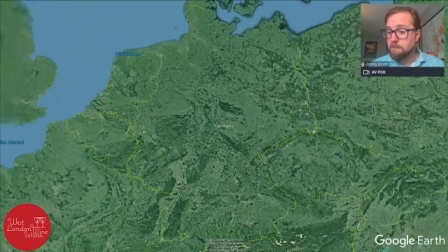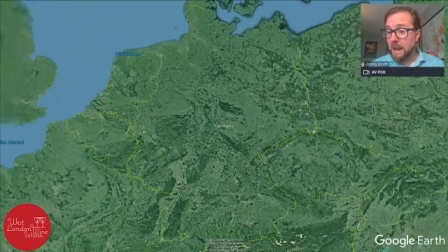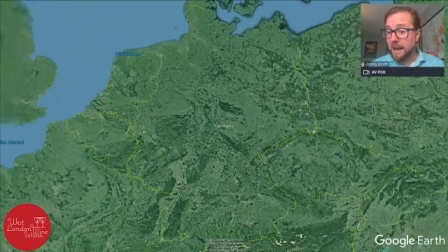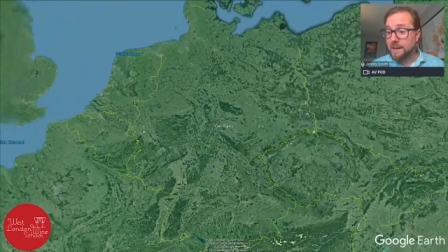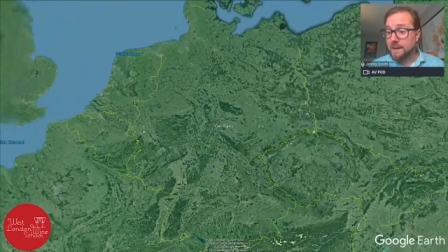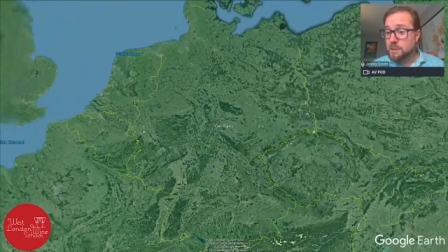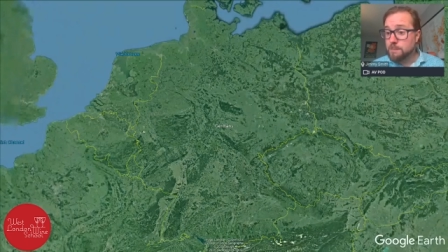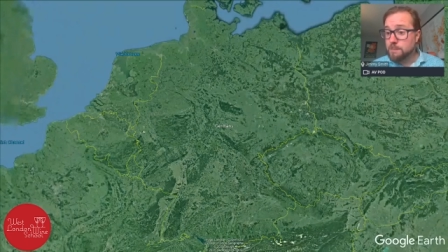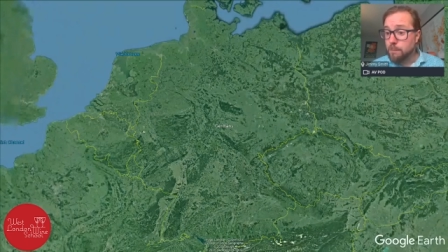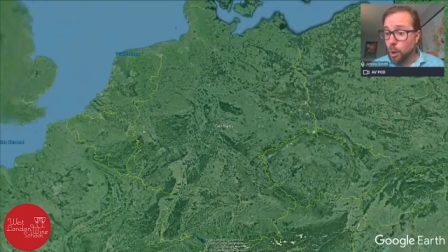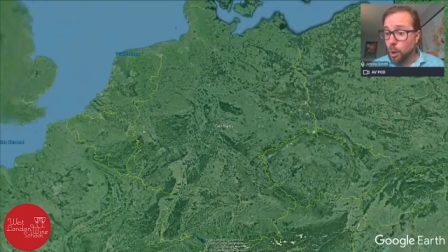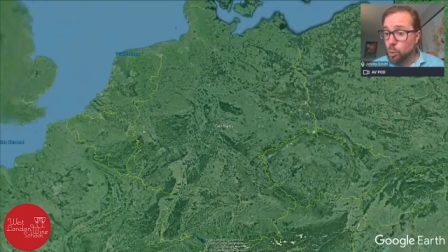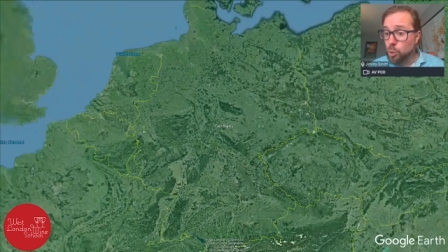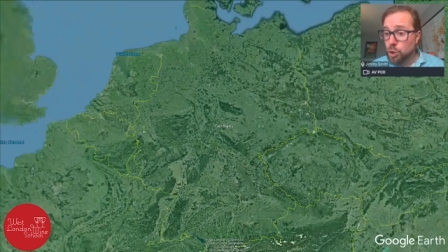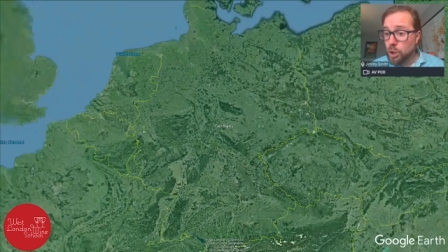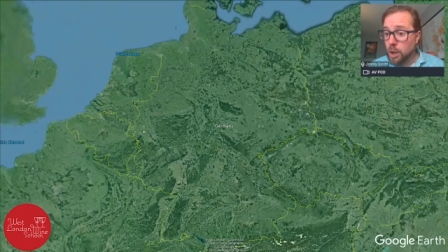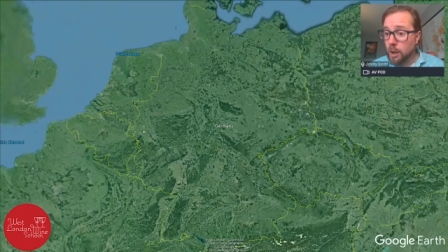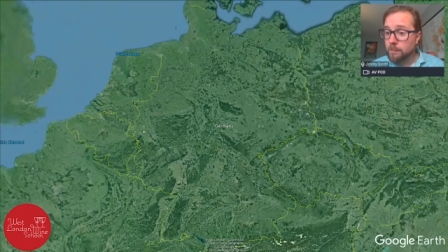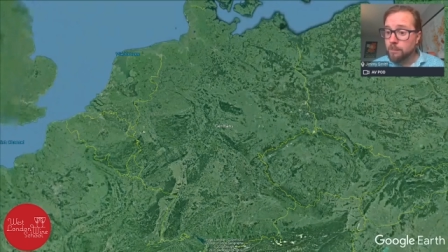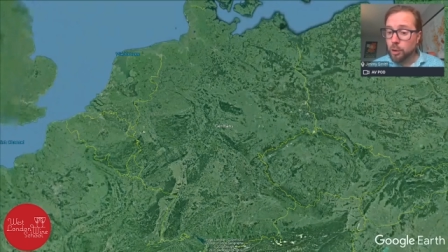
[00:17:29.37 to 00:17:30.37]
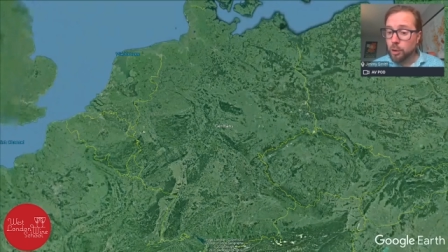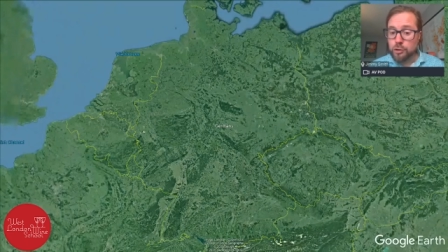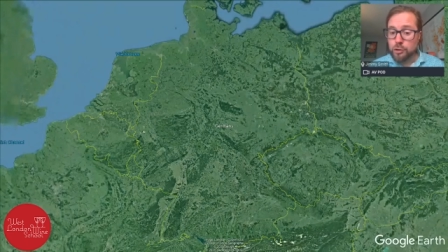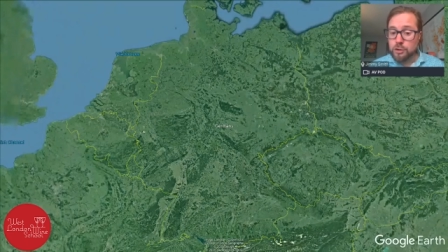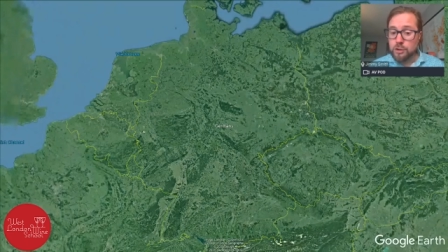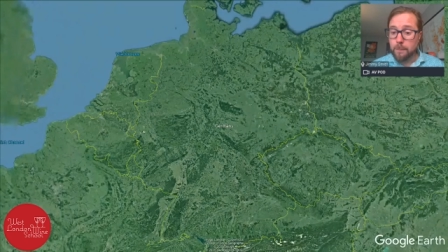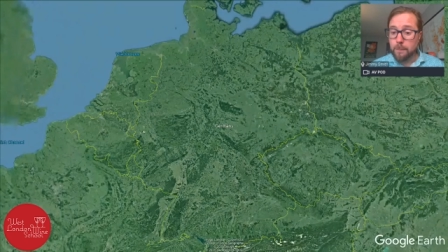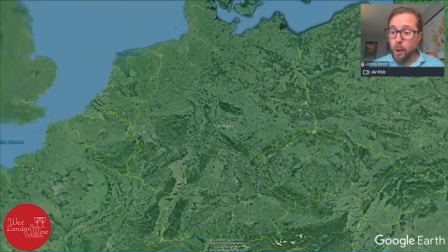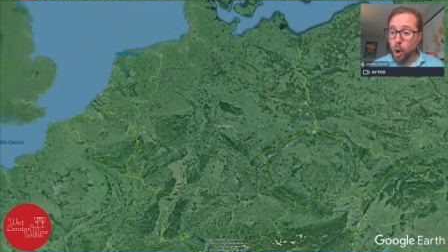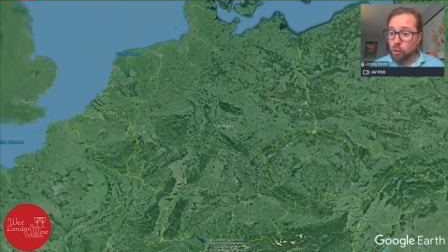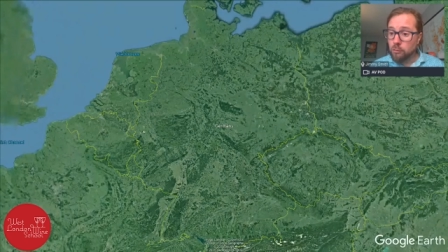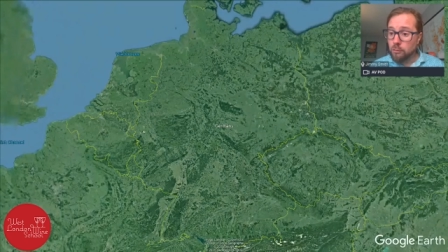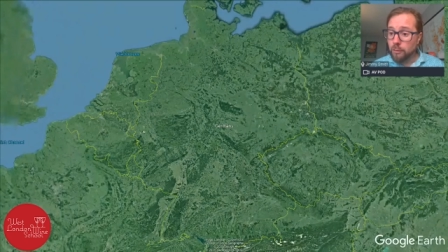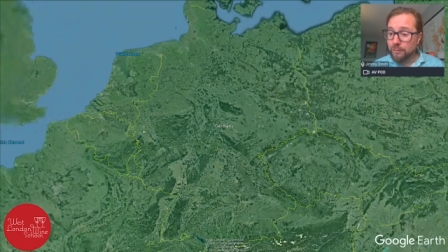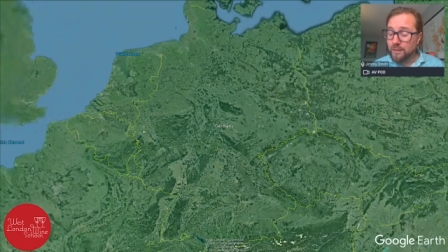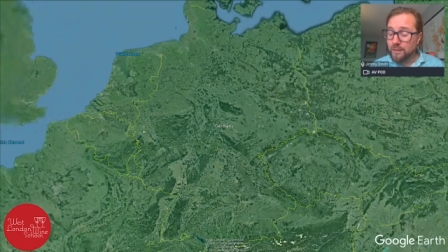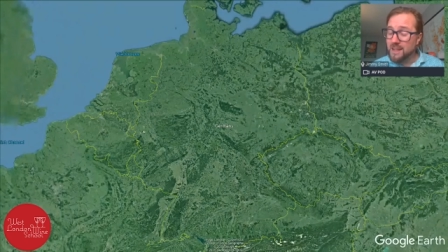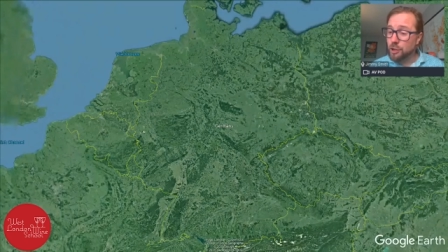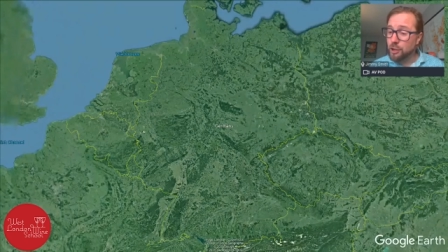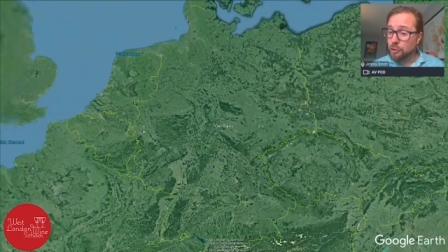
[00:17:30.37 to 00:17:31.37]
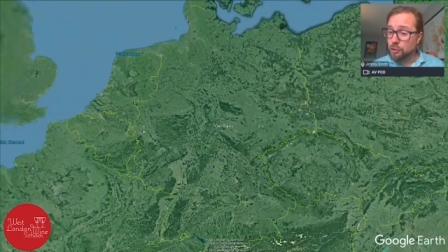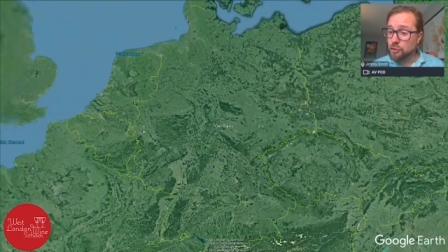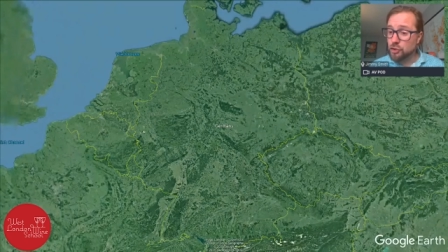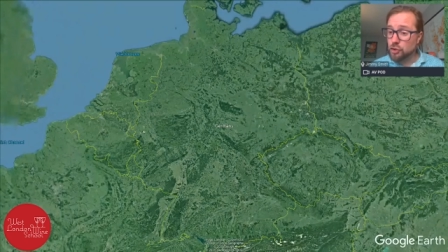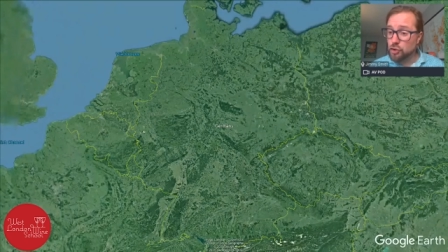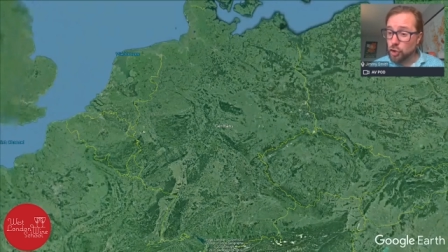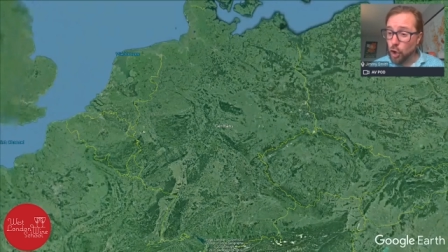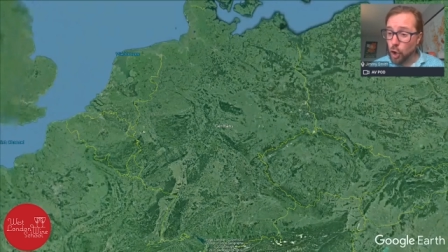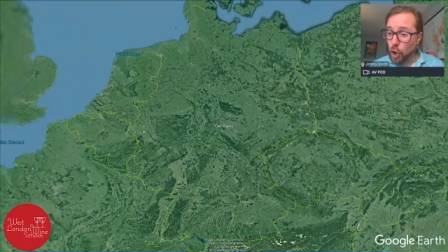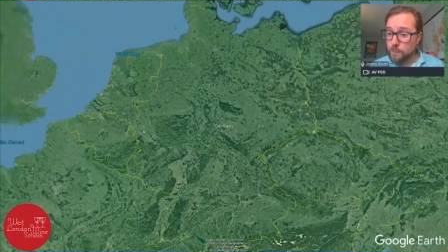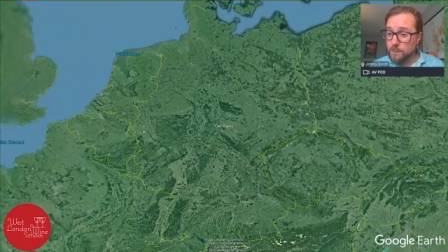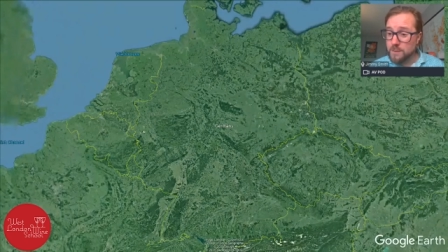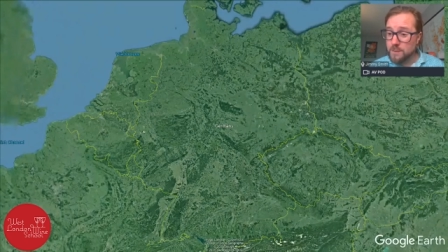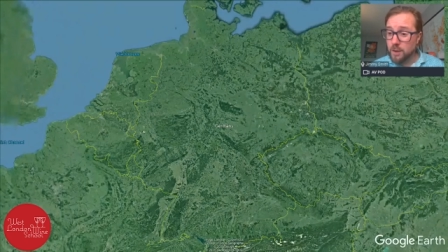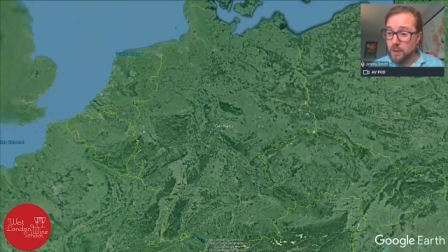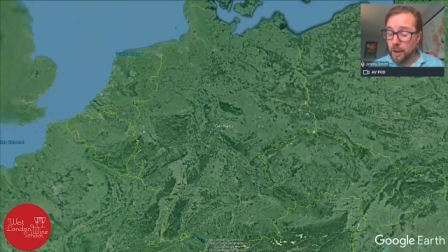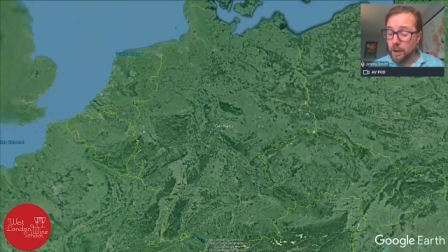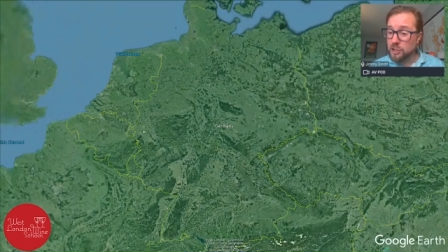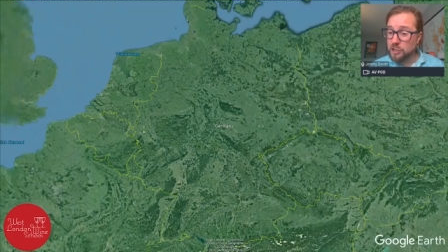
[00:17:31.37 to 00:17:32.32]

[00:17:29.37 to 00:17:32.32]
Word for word: exposure, good topography, good slopes,